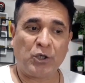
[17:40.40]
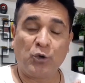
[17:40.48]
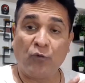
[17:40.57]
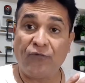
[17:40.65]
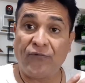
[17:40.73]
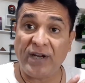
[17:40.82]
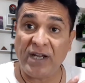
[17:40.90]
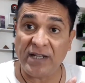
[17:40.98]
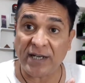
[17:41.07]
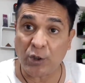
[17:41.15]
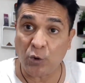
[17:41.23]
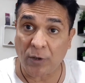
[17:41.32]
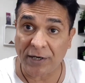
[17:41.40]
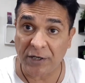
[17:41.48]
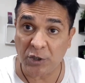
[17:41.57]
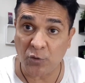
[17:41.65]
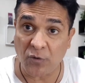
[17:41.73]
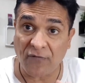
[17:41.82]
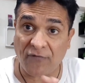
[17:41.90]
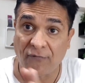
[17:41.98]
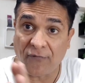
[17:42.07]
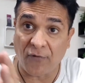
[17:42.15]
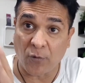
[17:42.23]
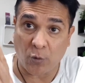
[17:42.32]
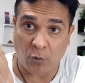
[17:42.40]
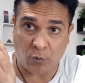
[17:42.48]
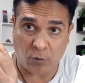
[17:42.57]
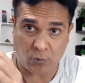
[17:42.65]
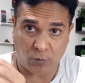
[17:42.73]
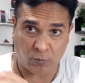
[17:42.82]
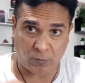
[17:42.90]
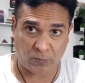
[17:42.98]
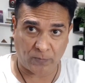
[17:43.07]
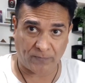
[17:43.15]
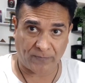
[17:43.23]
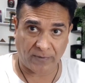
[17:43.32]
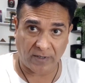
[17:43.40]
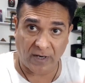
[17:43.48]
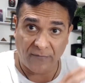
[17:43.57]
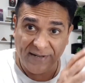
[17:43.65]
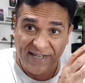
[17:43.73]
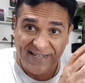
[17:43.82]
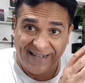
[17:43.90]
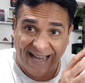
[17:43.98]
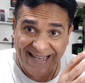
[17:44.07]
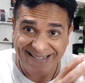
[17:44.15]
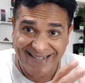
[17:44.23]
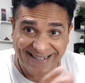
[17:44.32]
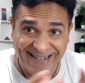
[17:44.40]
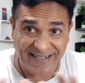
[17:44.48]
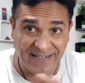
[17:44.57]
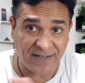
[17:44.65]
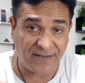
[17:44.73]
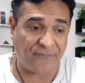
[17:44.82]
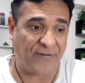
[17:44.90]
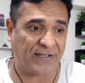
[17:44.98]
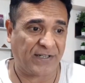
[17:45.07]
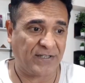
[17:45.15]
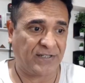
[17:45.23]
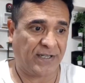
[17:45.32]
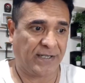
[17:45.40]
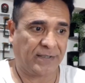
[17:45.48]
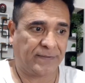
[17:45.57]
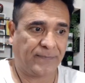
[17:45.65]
feel that you are into a flow. A very cascading effect is there.